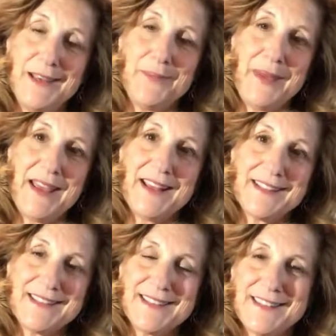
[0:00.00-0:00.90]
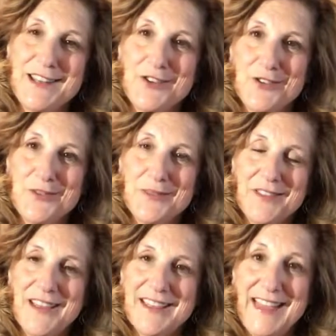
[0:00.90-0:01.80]
and pans that you cook
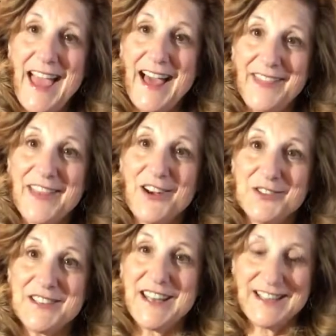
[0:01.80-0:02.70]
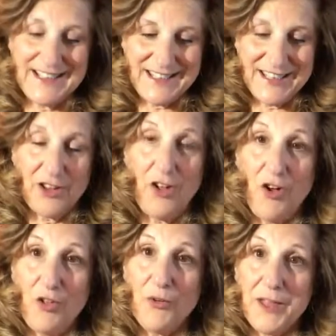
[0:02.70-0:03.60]
with like that are stainless steel,
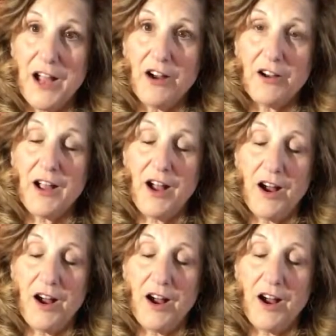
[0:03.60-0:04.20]
although they are,